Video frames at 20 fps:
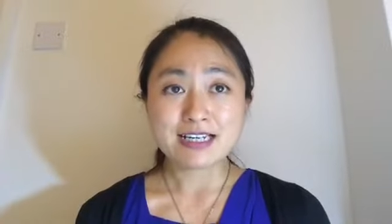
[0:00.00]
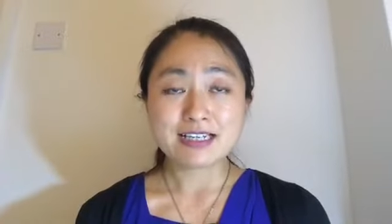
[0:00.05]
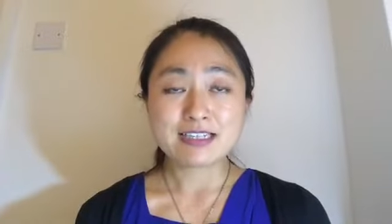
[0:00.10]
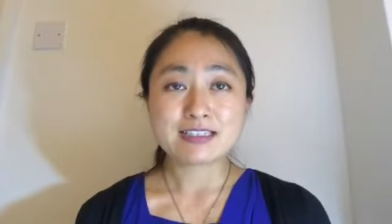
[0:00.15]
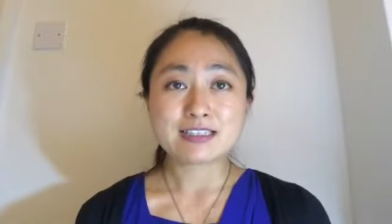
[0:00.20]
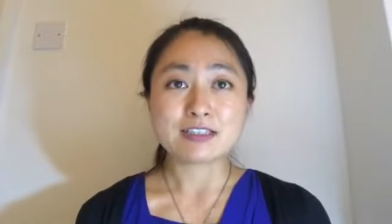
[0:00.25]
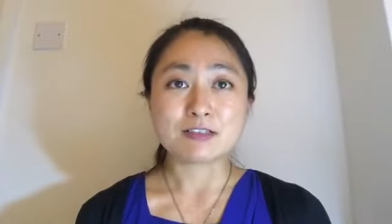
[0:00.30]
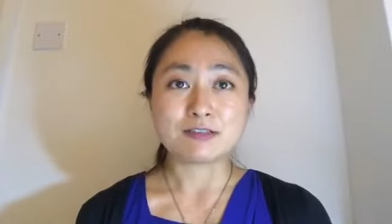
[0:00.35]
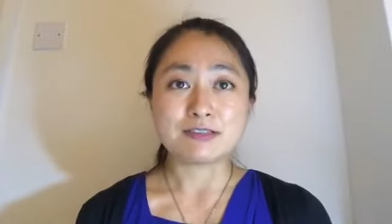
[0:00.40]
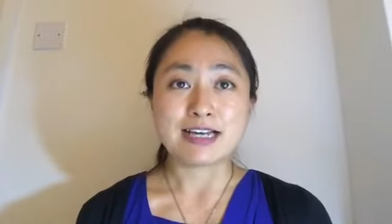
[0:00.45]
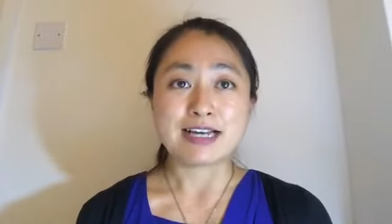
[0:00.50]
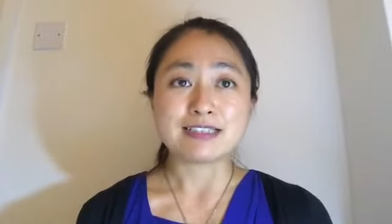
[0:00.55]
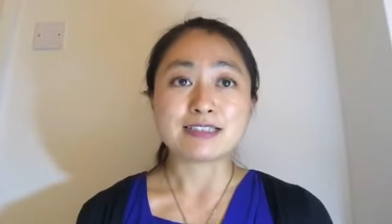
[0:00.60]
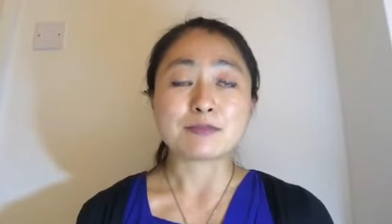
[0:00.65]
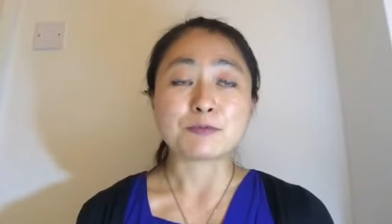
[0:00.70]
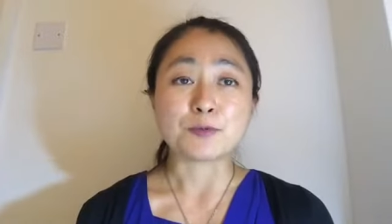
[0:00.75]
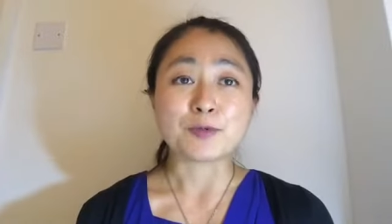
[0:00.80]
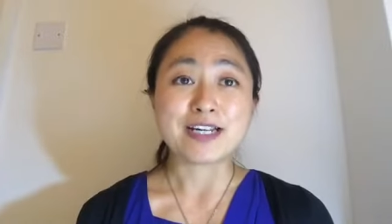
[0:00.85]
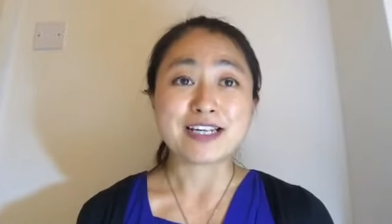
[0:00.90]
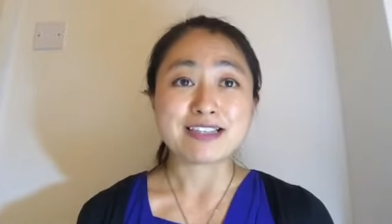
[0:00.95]
So that's
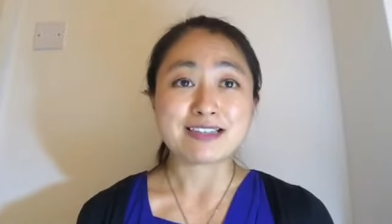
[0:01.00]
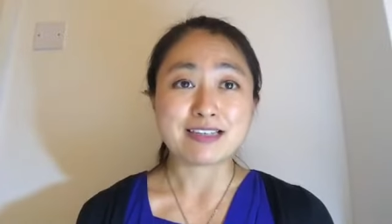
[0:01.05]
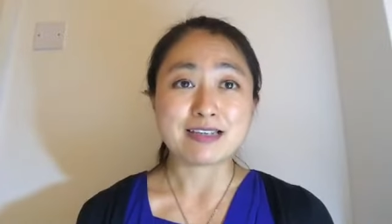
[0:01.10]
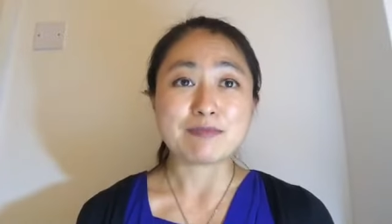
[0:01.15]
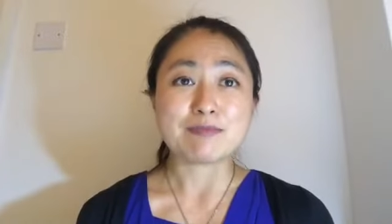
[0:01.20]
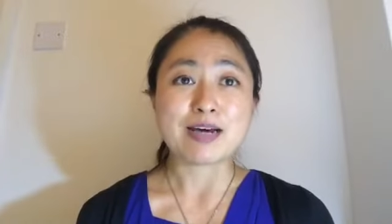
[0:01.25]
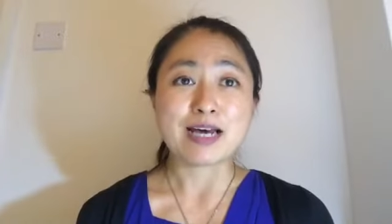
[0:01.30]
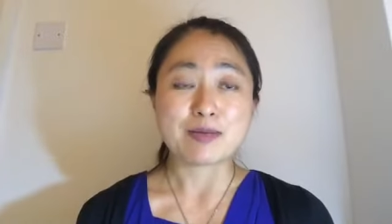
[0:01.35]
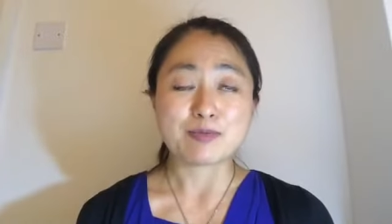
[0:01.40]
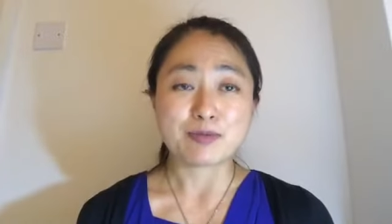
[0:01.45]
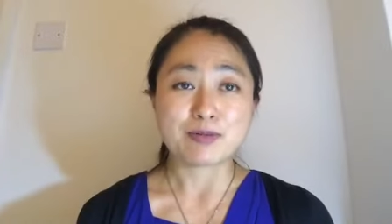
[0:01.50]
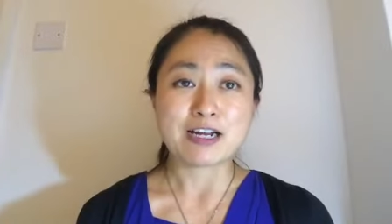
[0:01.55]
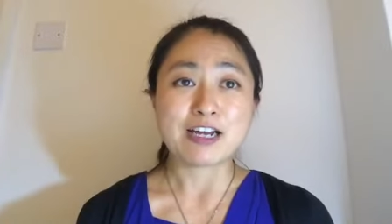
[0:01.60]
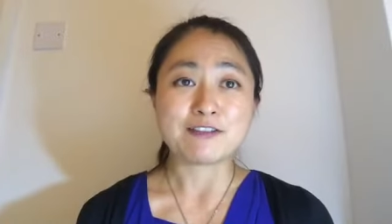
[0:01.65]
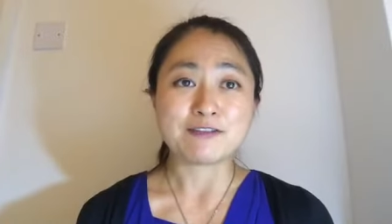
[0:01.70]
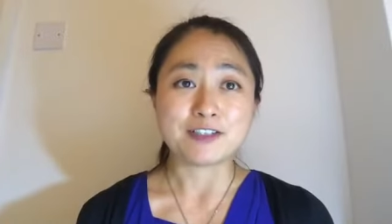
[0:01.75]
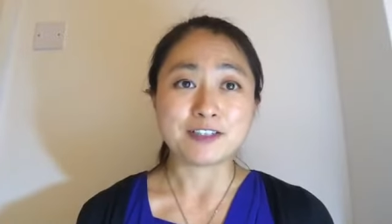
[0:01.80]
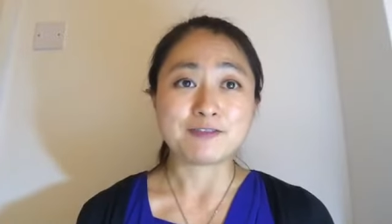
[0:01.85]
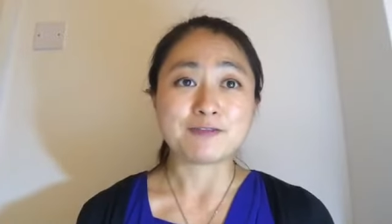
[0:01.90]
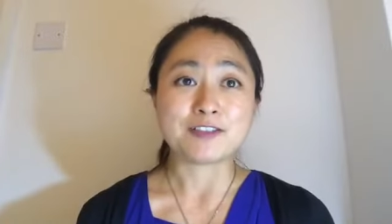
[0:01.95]
within my
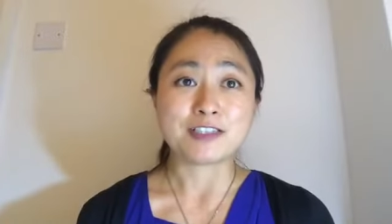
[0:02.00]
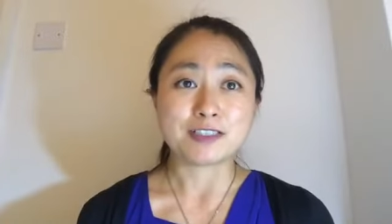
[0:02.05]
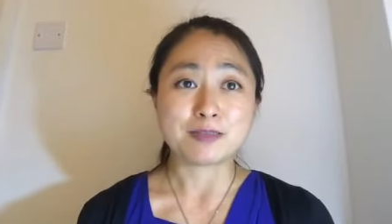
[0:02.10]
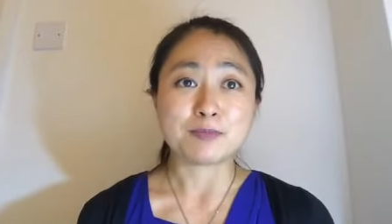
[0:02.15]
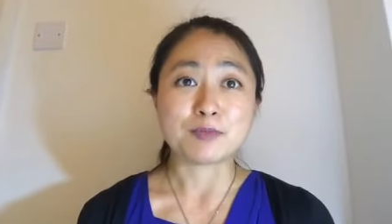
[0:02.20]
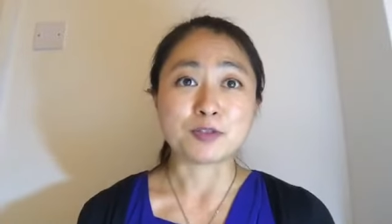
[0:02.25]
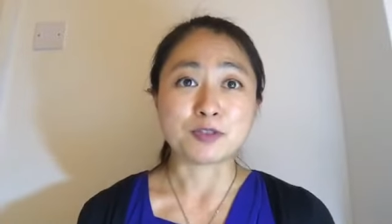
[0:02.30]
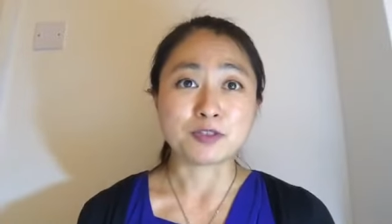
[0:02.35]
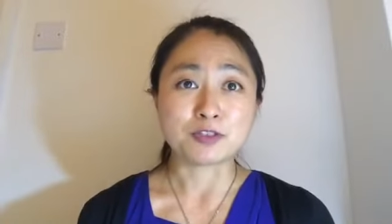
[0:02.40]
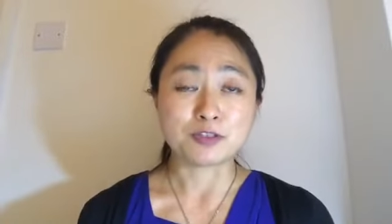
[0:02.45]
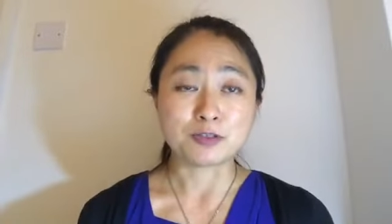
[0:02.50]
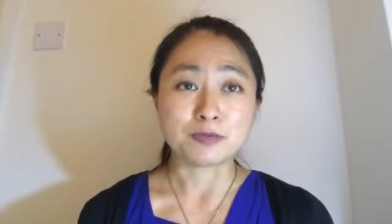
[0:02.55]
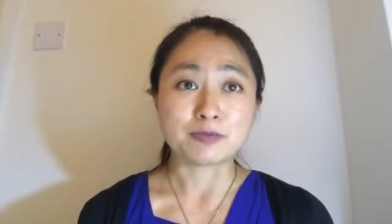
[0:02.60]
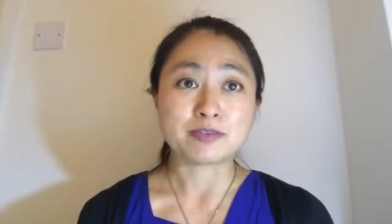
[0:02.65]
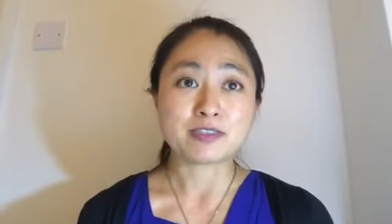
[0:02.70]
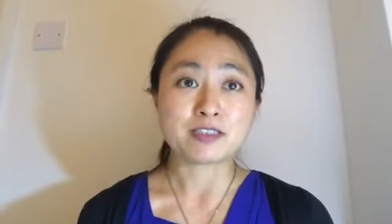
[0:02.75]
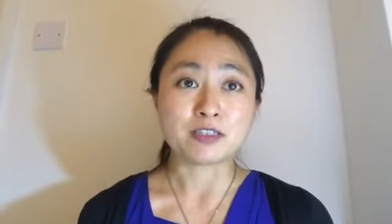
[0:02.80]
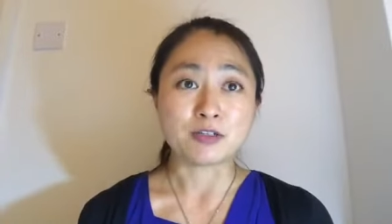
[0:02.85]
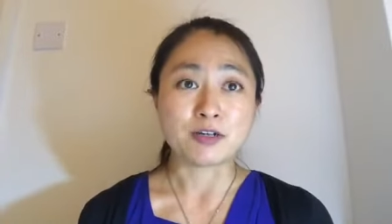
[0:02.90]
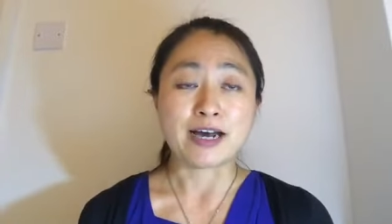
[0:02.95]
private Facebook group.
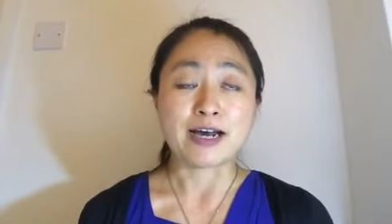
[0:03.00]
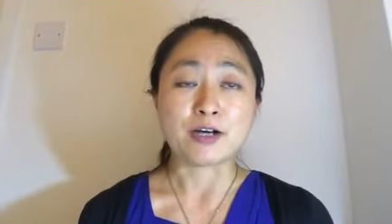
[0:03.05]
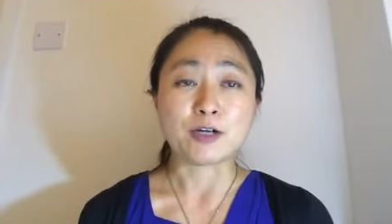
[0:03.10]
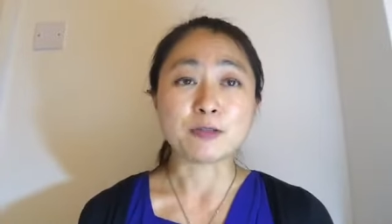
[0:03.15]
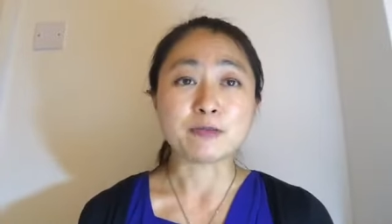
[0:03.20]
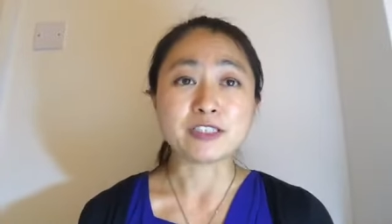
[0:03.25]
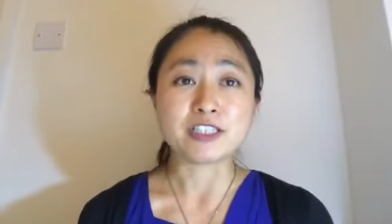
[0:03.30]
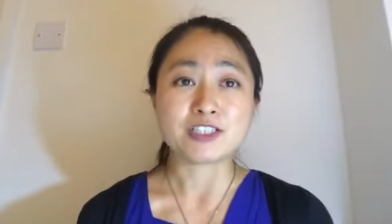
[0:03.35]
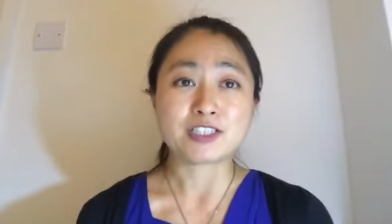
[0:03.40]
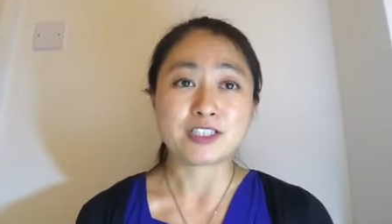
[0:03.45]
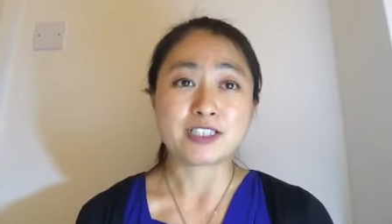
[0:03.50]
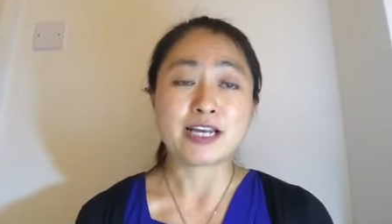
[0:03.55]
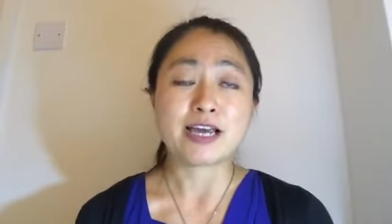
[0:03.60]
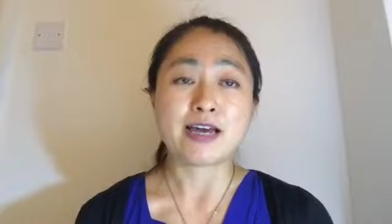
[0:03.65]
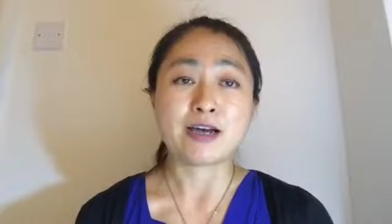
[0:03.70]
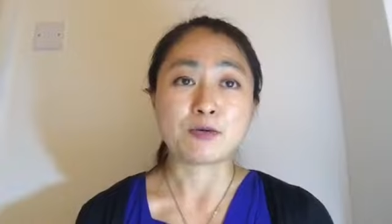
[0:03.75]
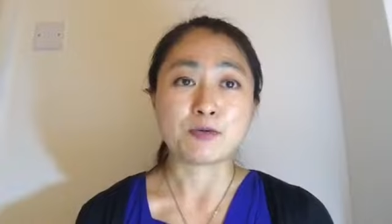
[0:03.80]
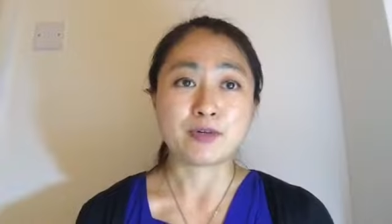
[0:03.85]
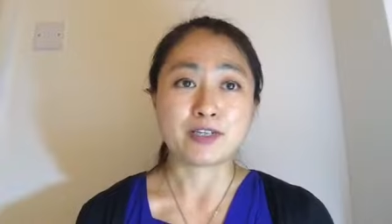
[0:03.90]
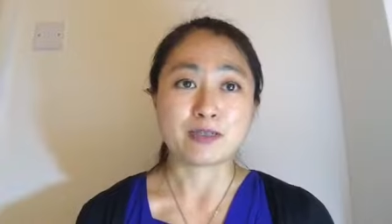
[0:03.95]
So I only
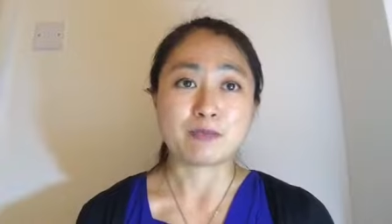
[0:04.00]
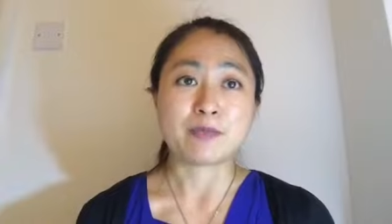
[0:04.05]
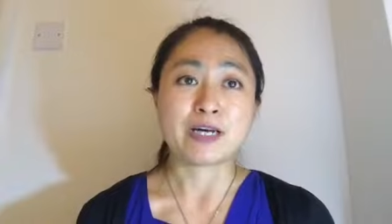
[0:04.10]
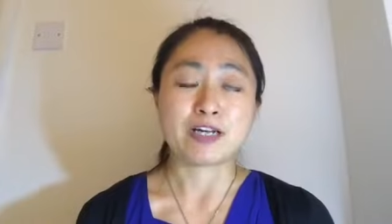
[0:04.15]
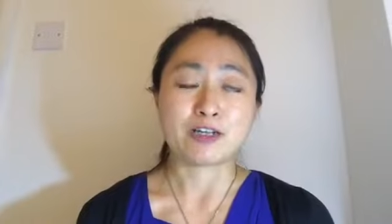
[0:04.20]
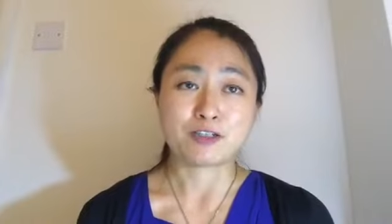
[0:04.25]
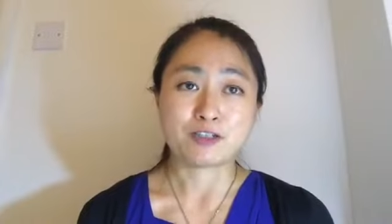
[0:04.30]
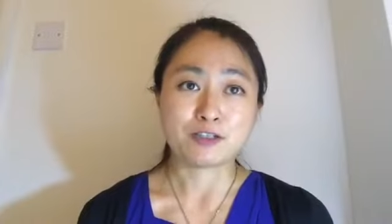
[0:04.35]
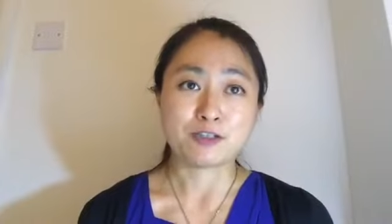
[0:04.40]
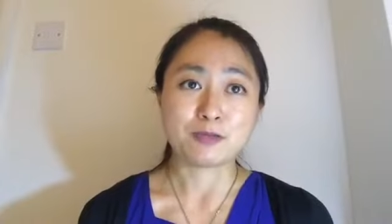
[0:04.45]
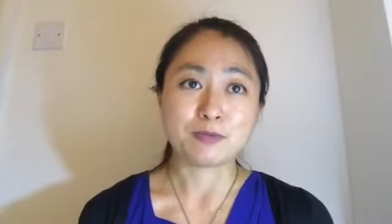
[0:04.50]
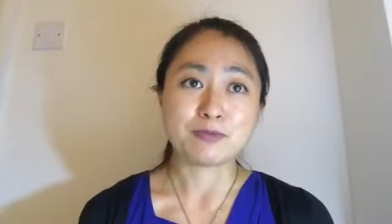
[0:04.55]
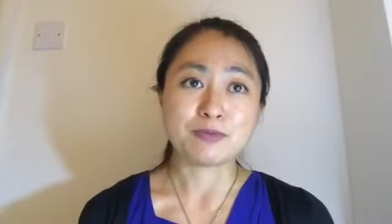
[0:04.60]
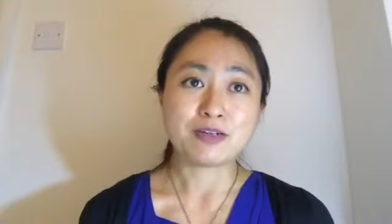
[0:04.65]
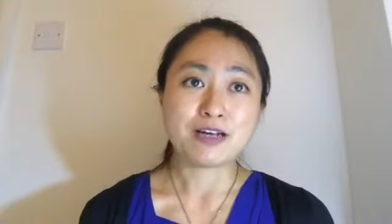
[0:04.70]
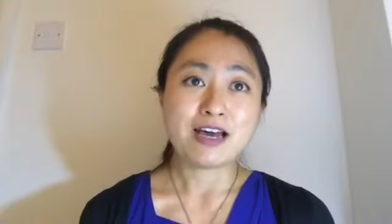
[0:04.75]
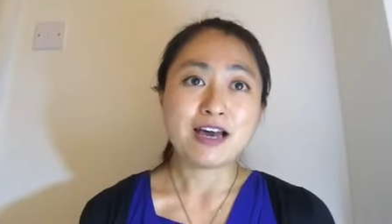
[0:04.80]
share with my group.